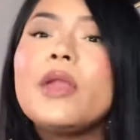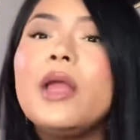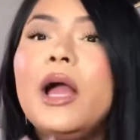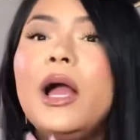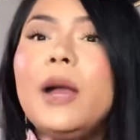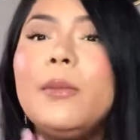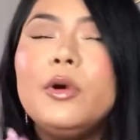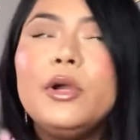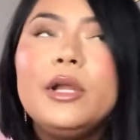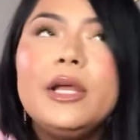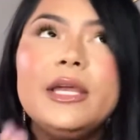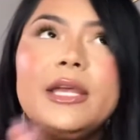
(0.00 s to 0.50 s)

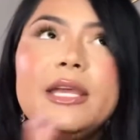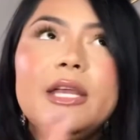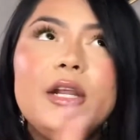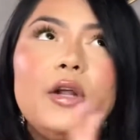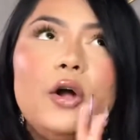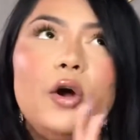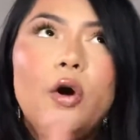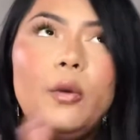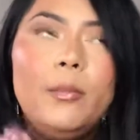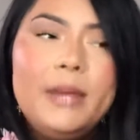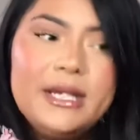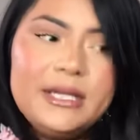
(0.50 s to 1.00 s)
I'm gonna get
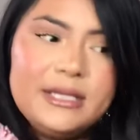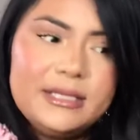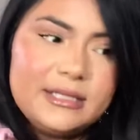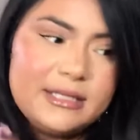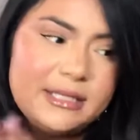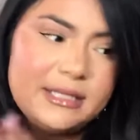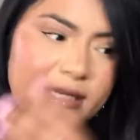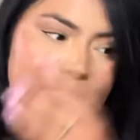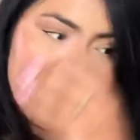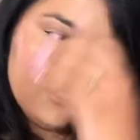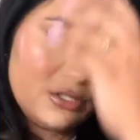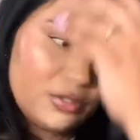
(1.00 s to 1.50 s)
all my
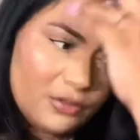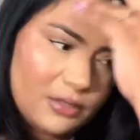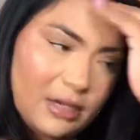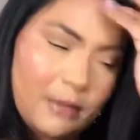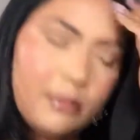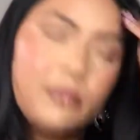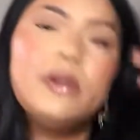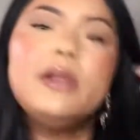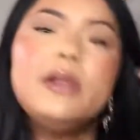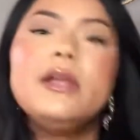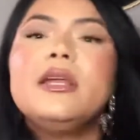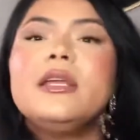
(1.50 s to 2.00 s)
essentials.
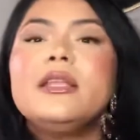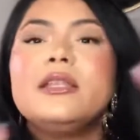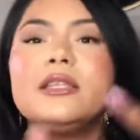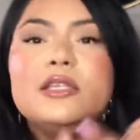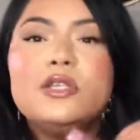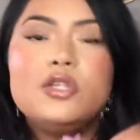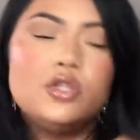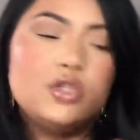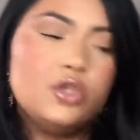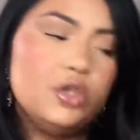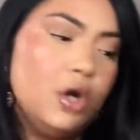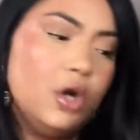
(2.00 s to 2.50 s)
I'm gonna get
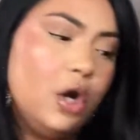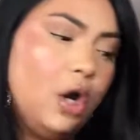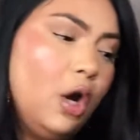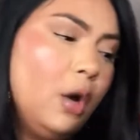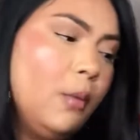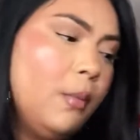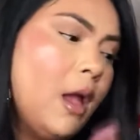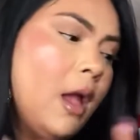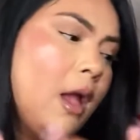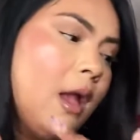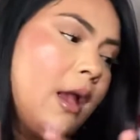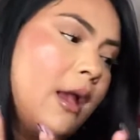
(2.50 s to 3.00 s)
the
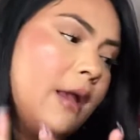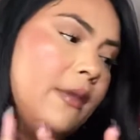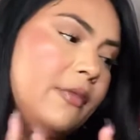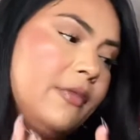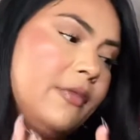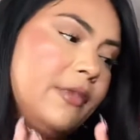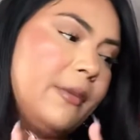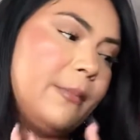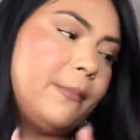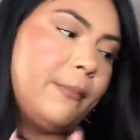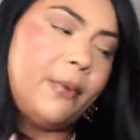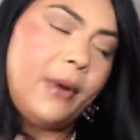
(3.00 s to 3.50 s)
soap,
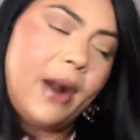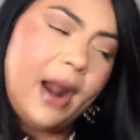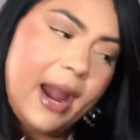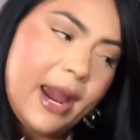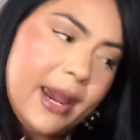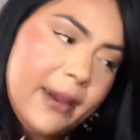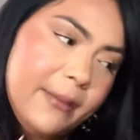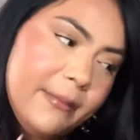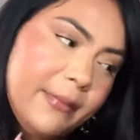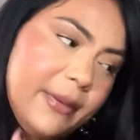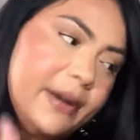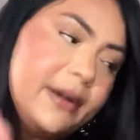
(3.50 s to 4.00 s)
the
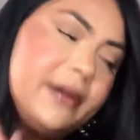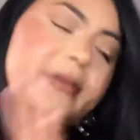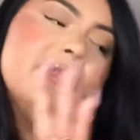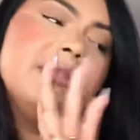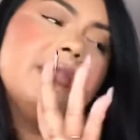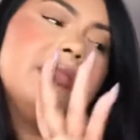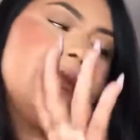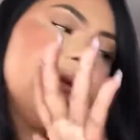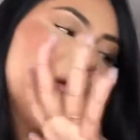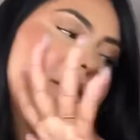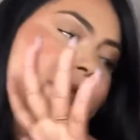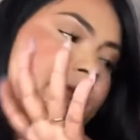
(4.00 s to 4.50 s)
primer,
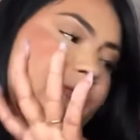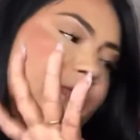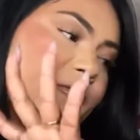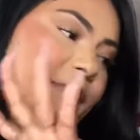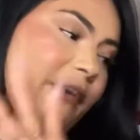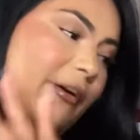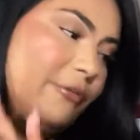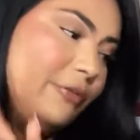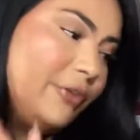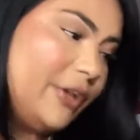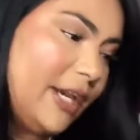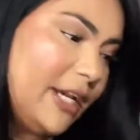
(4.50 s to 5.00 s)
the
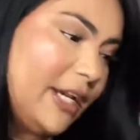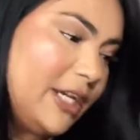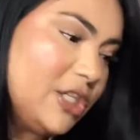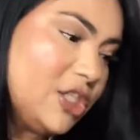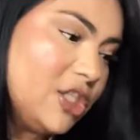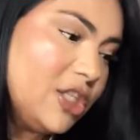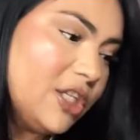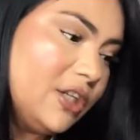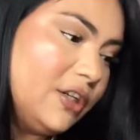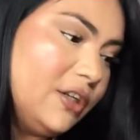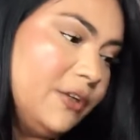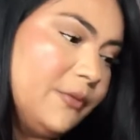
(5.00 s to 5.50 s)

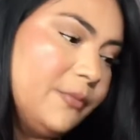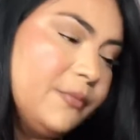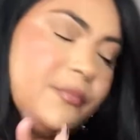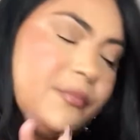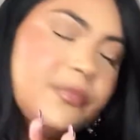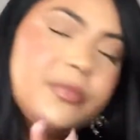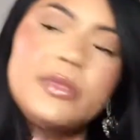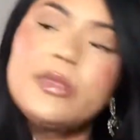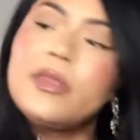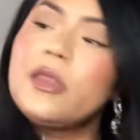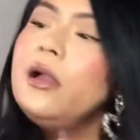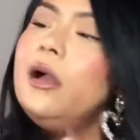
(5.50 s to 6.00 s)
foundation,
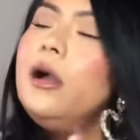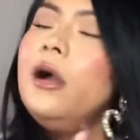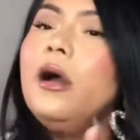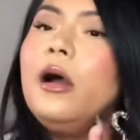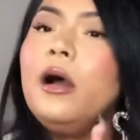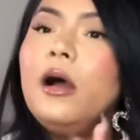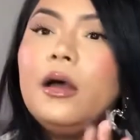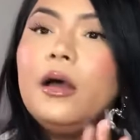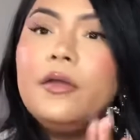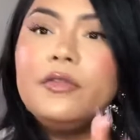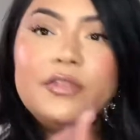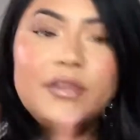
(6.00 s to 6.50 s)

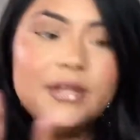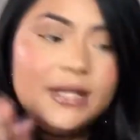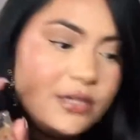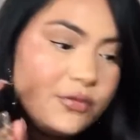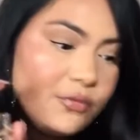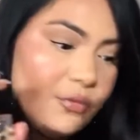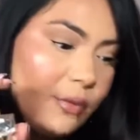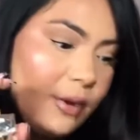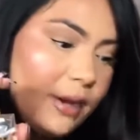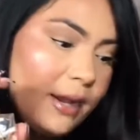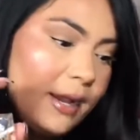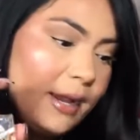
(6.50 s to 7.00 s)

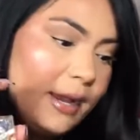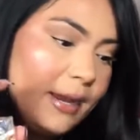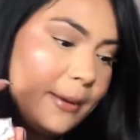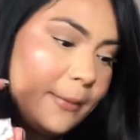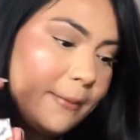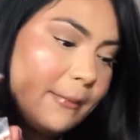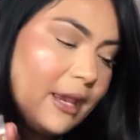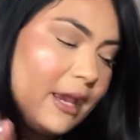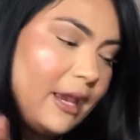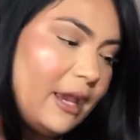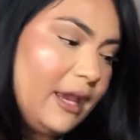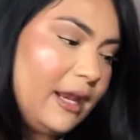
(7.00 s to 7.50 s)
this one,
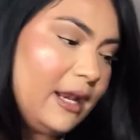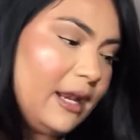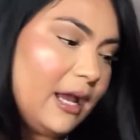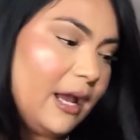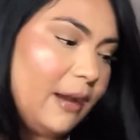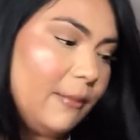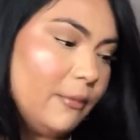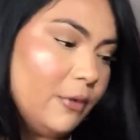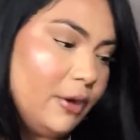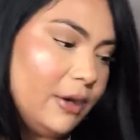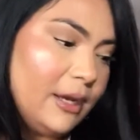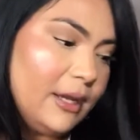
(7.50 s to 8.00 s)
and
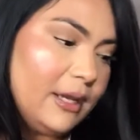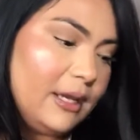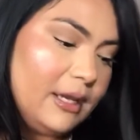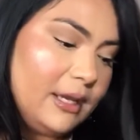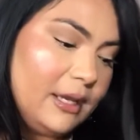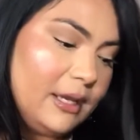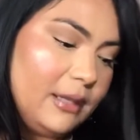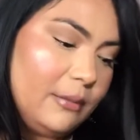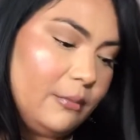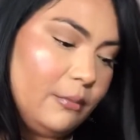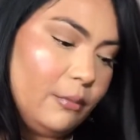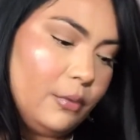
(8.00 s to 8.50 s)
I'm gonna
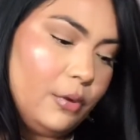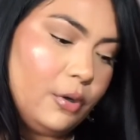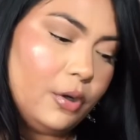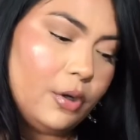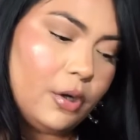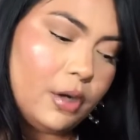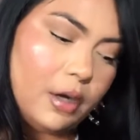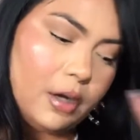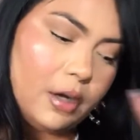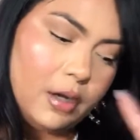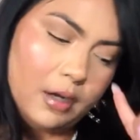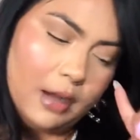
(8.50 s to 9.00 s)
get
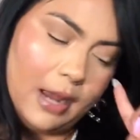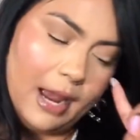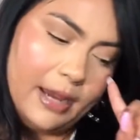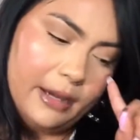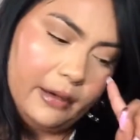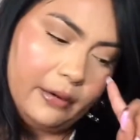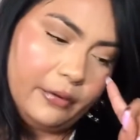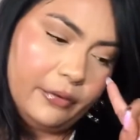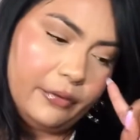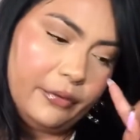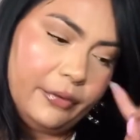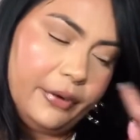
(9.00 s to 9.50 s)
more
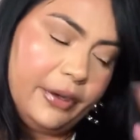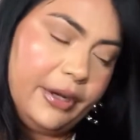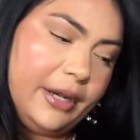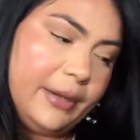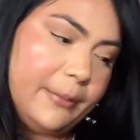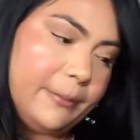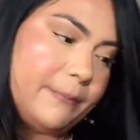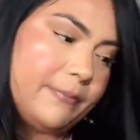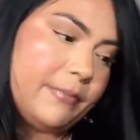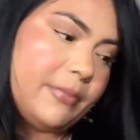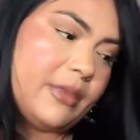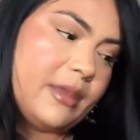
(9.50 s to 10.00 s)
eye
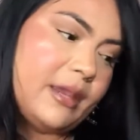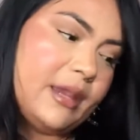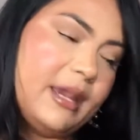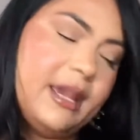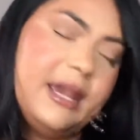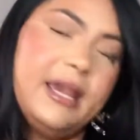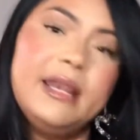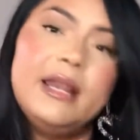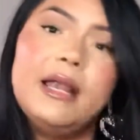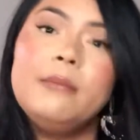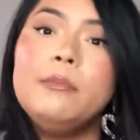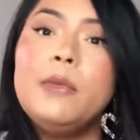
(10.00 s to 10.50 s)
cream.
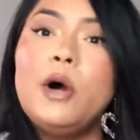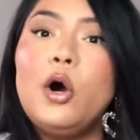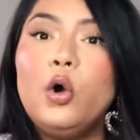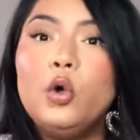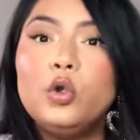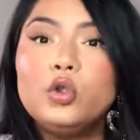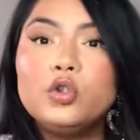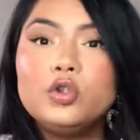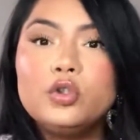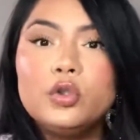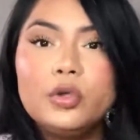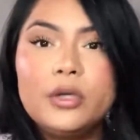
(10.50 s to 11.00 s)
And I'm
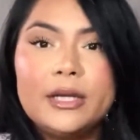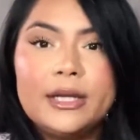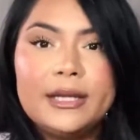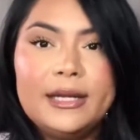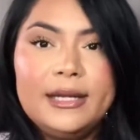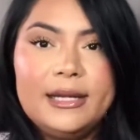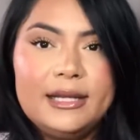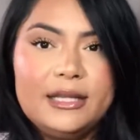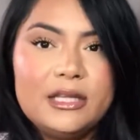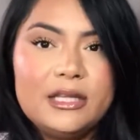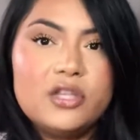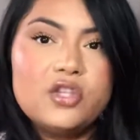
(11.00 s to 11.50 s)
also gonna
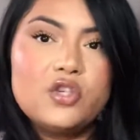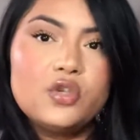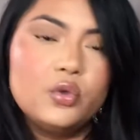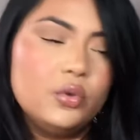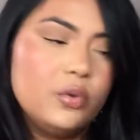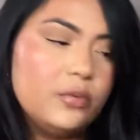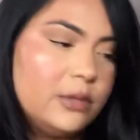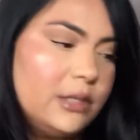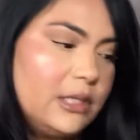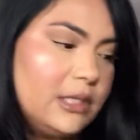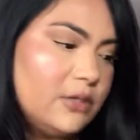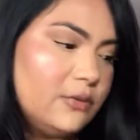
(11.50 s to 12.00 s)
get like
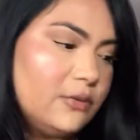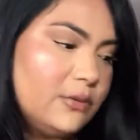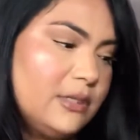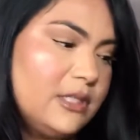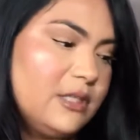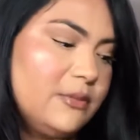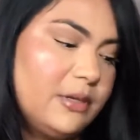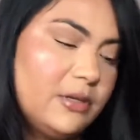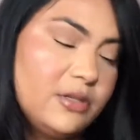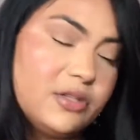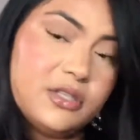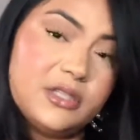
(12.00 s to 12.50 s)
two of these
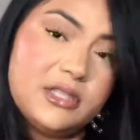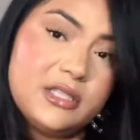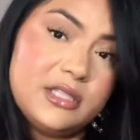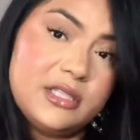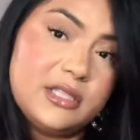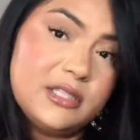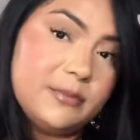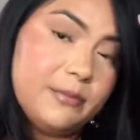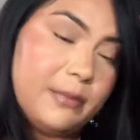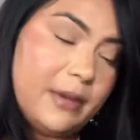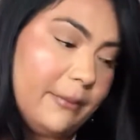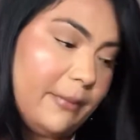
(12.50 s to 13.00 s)
ones because this
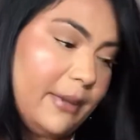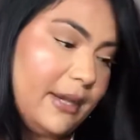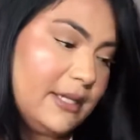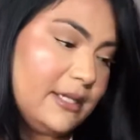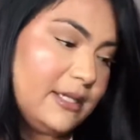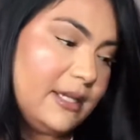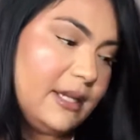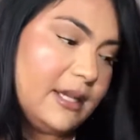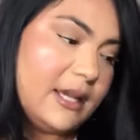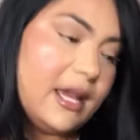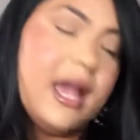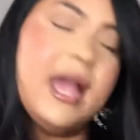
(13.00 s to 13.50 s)
is my
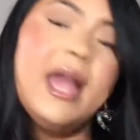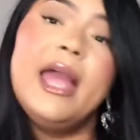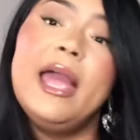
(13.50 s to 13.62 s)
basic,